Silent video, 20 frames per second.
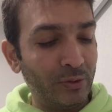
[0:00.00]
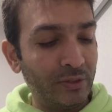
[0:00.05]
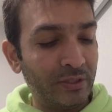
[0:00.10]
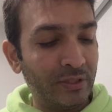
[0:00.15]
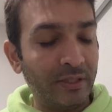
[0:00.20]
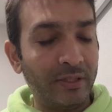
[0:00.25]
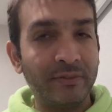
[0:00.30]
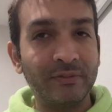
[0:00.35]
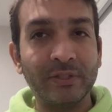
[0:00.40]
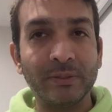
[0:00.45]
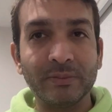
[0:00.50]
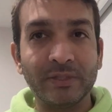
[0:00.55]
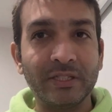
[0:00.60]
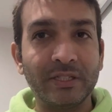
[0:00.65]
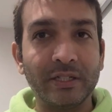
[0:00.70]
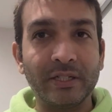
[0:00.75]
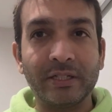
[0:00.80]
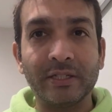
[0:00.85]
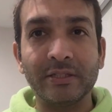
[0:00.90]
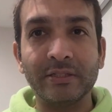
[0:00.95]
stuff, some
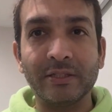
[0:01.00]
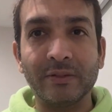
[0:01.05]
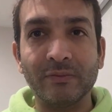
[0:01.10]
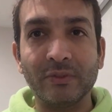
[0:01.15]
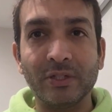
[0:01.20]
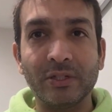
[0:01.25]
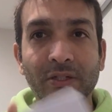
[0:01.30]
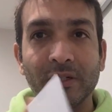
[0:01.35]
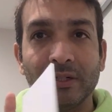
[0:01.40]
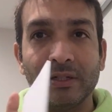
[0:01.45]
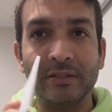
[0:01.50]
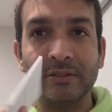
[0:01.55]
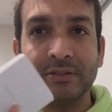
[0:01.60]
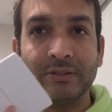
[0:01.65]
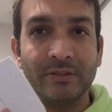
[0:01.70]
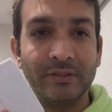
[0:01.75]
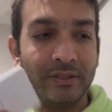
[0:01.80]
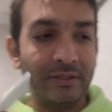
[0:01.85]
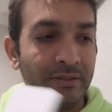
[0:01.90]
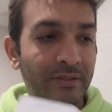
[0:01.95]
stickers and whatnot.
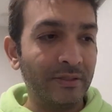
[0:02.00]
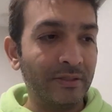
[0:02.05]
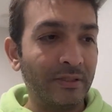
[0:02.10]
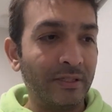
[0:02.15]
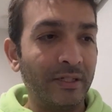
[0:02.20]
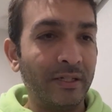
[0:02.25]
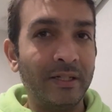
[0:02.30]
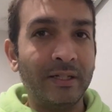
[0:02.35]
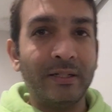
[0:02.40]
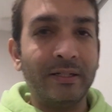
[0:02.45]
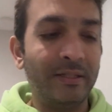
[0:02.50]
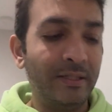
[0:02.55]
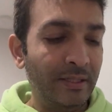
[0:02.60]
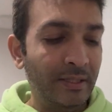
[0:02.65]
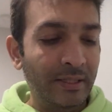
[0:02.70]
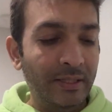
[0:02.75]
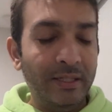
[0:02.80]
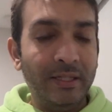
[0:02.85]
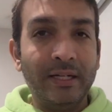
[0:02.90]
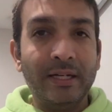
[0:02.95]
So this is that.
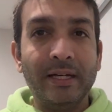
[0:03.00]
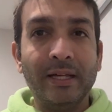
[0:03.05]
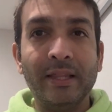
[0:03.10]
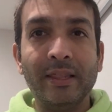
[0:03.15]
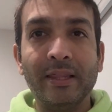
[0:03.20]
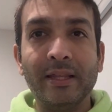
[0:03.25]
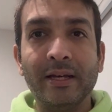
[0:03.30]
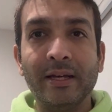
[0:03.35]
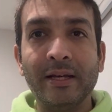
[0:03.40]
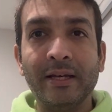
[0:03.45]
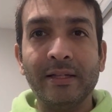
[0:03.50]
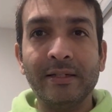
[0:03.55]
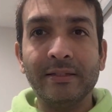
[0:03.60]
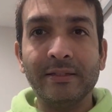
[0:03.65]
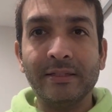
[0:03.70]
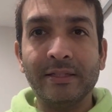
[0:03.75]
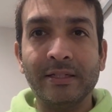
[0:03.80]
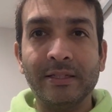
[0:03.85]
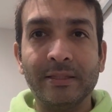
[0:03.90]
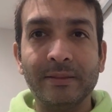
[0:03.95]
And then
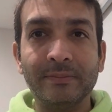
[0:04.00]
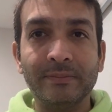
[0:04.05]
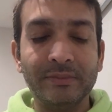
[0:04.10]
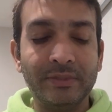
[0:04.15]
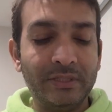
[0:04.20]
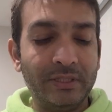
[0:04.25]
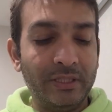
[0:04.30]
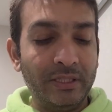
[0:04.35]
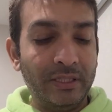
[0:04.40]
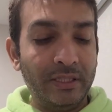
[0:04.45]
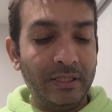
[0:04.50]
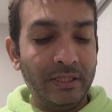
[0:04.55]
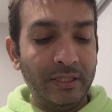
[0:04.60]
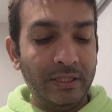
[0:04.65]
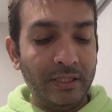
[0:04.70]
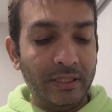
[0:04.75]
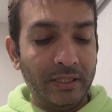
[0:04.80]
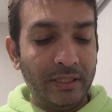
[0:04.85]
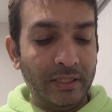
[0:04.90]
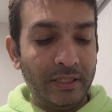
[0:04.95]
comes
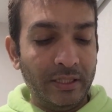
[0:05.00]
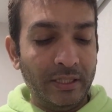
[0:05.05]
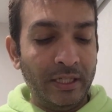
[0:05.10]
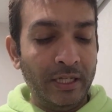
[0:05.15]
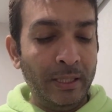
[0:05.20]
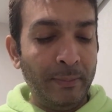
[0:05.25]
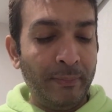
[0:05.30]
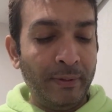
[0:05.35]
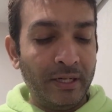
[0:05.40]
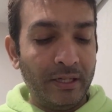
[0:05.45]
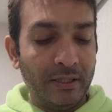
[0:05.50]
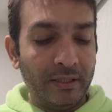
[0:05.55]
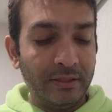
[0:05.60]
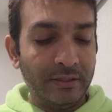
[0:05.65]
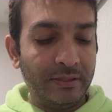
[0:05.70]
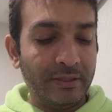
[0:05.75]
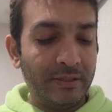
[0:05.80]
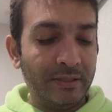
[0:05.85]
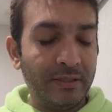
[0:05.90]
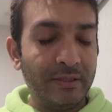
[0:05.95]
the
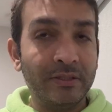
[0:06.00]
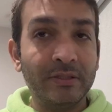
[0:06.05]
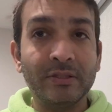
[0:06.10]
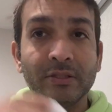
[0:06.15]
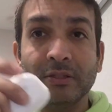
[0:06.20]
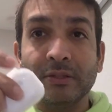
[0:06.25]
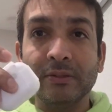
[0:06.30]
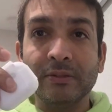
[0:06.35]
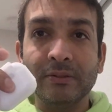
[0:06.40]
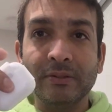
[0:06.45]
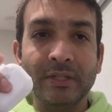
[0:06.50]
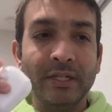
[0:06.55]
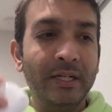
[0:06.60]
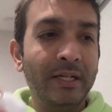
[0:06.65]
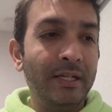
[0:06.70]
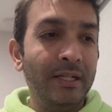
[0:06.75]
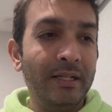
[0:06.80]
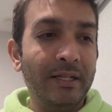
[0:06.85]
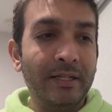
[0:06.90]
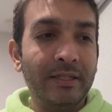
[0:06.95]
AirPods. So
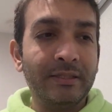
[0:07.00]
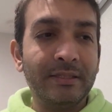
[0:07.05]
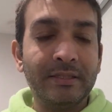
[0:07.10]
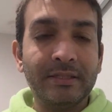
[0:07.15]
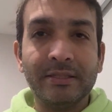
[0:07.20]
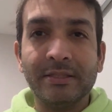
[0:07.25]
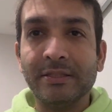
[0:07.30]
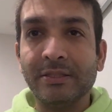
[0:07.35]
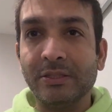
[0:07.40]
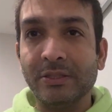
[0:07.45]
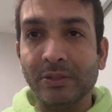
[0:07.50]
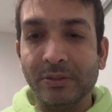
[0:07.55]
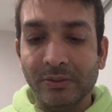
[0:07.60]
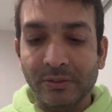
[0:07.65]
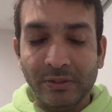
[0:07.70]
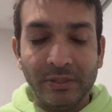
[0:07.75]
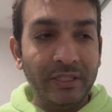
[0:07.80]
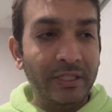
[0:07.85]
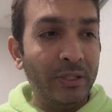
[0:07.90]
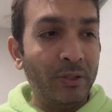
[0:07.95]
let's
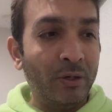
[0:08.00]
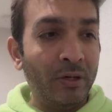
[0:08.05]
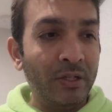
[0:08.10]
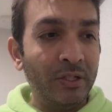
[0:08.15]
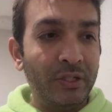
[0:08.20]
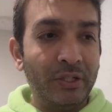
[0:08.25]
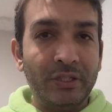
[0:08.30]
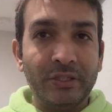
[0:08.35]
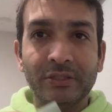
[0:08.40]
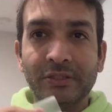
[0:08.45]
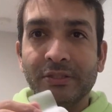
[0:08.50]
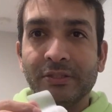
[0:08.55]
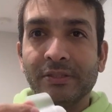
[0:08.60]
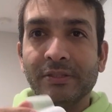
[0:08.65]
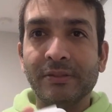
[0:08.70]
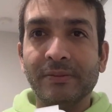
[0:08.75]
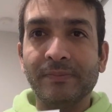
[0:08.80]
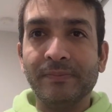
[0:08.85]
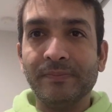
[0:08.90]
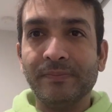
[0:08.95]
do the honors,
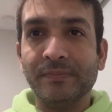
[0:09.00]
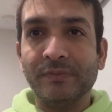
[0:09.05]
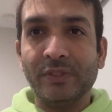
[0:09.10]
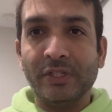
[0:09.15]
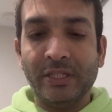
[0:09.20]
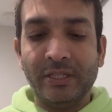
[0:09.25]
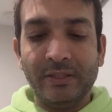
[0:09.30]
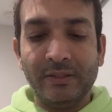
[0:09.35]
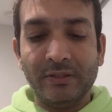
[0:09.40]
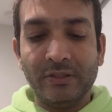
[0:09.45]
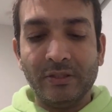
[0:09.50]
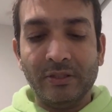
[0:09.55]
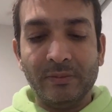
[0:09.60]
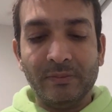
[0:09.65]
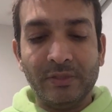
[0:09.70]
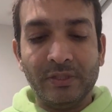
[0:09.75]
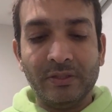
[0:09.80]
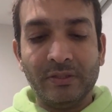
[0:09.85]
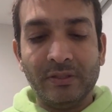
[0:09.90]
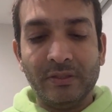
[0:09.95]
right? So I'm
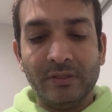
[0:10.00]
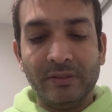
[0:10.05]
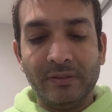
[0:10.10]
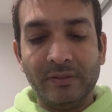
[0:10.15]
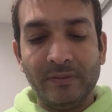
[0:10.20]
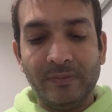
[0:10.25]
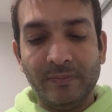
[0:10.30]
just gonna